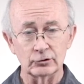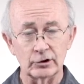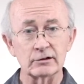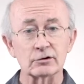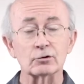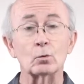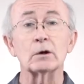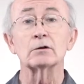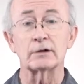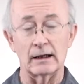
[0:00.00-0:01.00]
Jesus
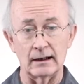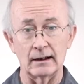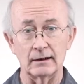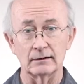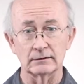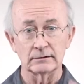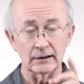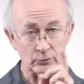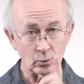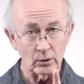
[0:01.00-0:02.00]
will die
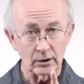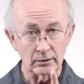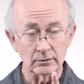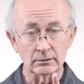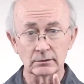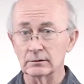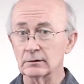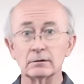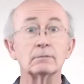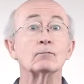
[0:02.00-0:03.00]
as one
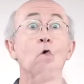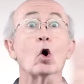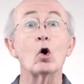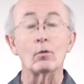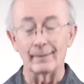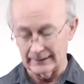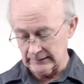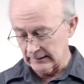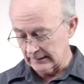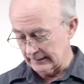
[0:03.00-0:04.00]
for all
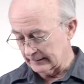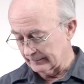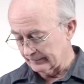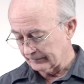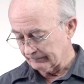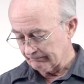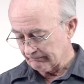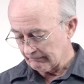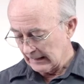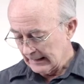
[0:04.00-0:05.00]
mankind.
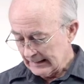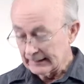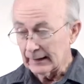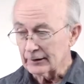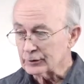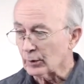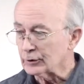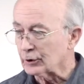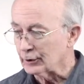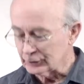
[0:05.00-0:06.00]
Now let's
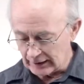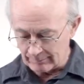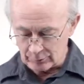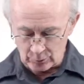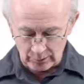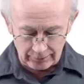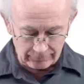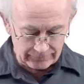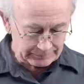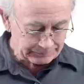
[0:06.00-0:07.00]
rush on to chapter
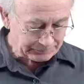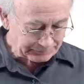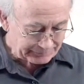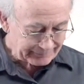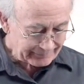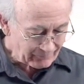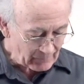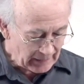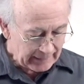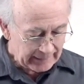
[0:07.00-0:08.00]

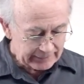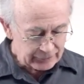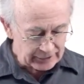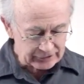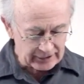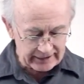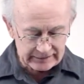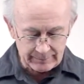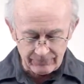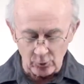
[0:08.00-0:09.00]
12. It is six
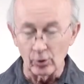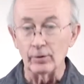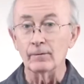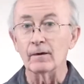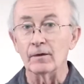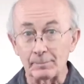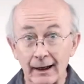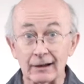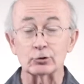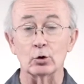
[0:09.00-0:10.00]
days before the
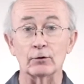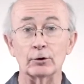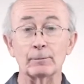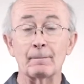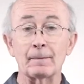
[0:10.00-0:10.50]
Passover,